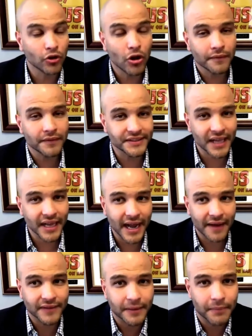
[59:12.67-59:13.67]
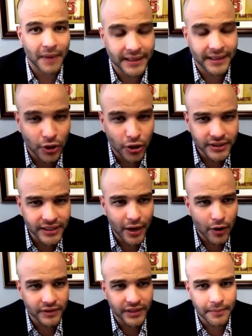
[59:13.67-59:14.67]
And all of a sudden, after my third
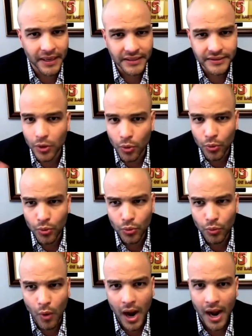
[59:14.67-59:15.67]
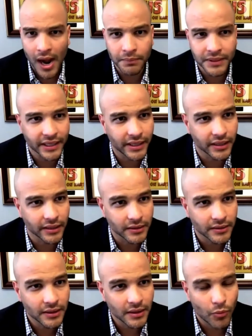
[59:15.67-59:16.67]
day over there in Mexico, ooh, what happened
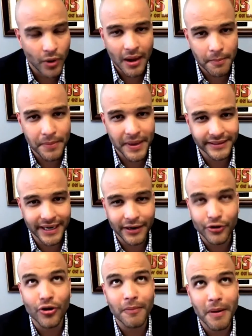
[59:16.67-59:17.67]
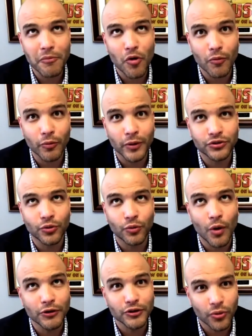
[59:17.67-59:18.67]
here? We had a big dinner. You remember we went to
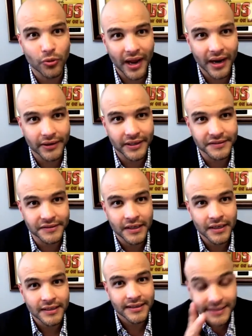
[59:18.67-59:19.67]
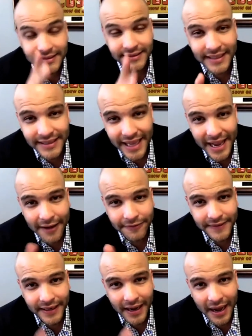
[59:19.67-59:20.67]
we went to Harris. This is the day
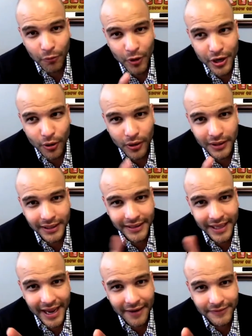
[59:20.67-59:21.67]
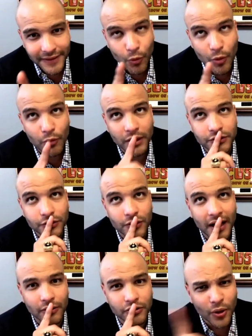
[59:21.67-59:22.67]
after uh, what you call it. The day after we went
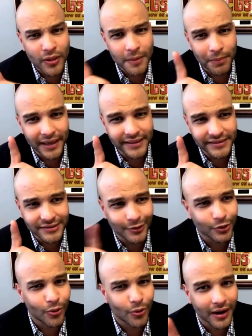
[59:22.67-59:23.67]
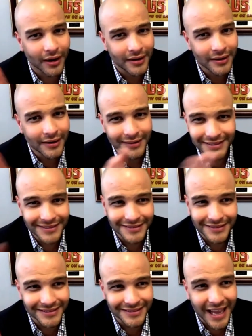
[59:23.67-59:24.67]
to the, the other place, Sonora. Mm-hmm.
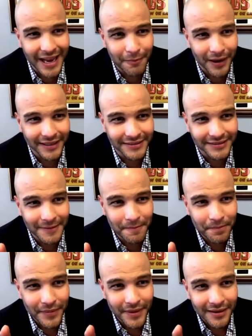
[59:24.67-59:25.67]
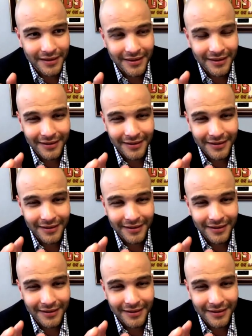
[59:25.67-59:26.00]
It's the steak oh, place. Oh yeah, the creek,